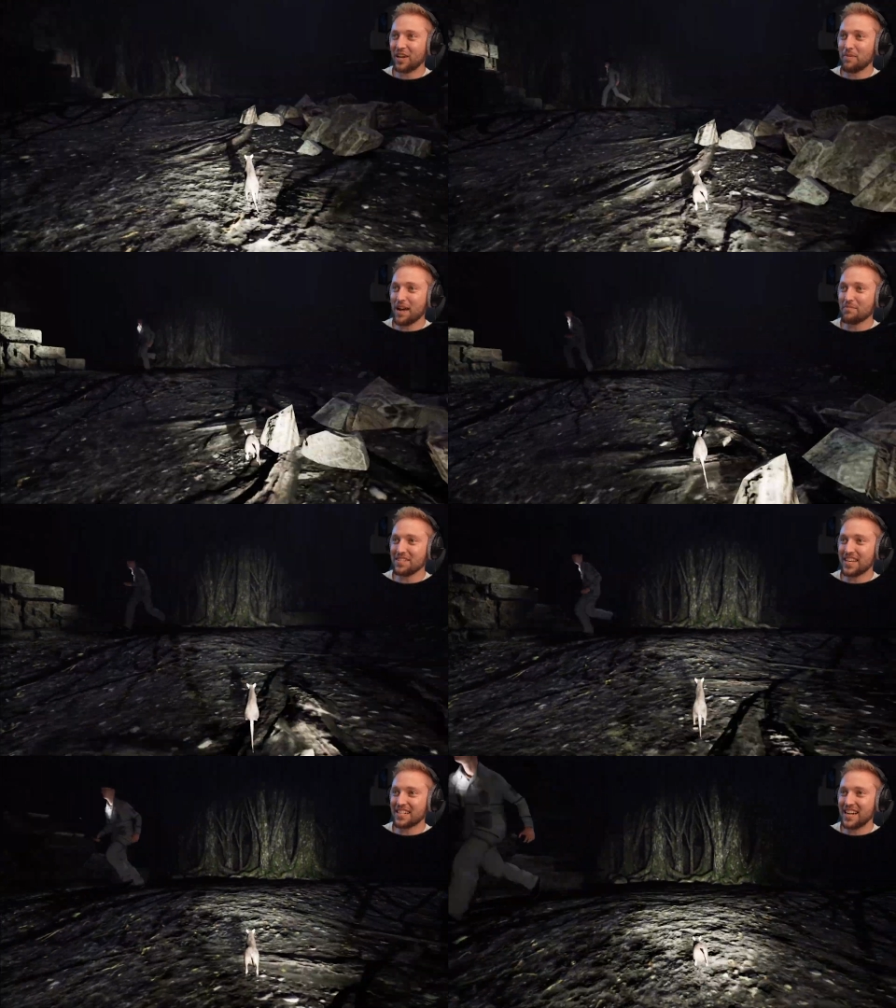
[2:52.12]
Hey, look at me. I'm
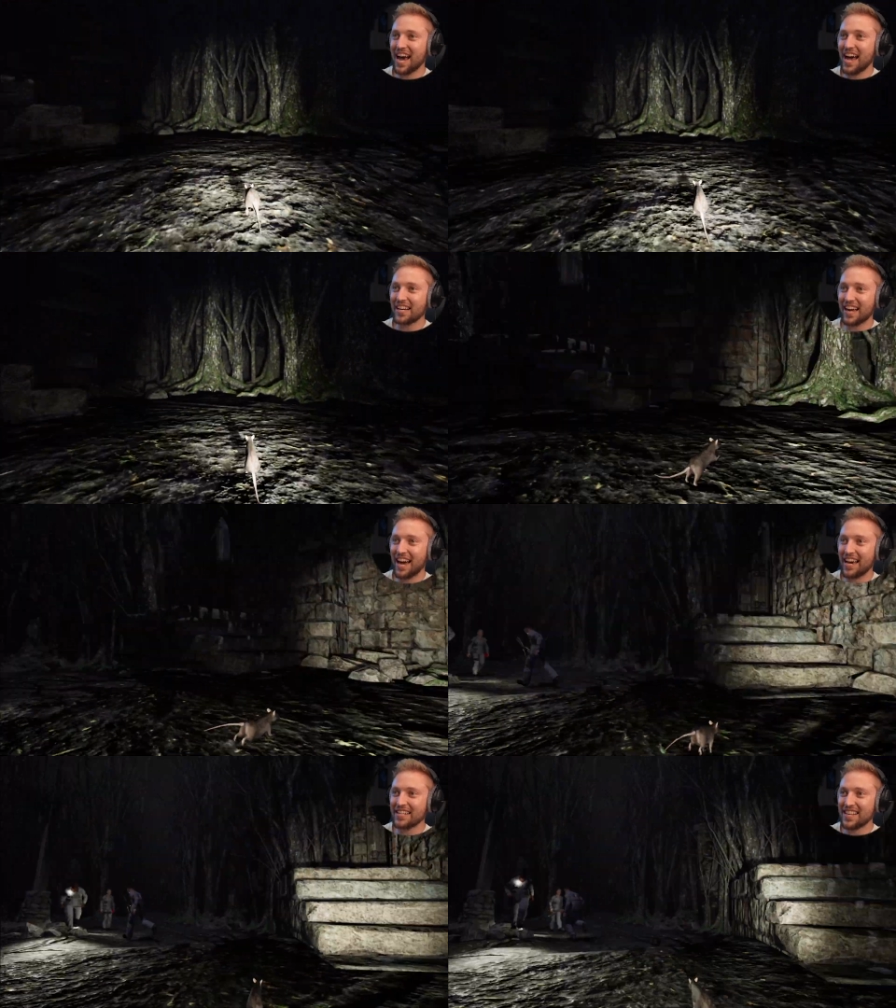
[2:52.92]
6'9",
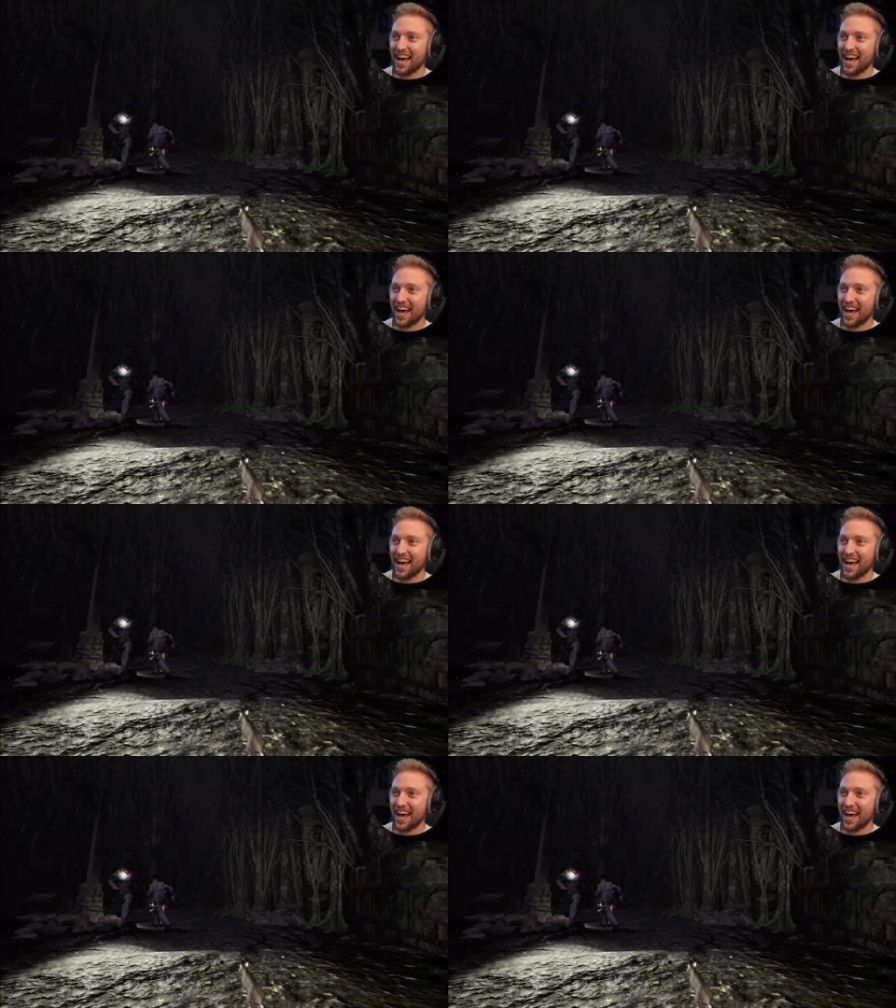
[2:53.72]
guys.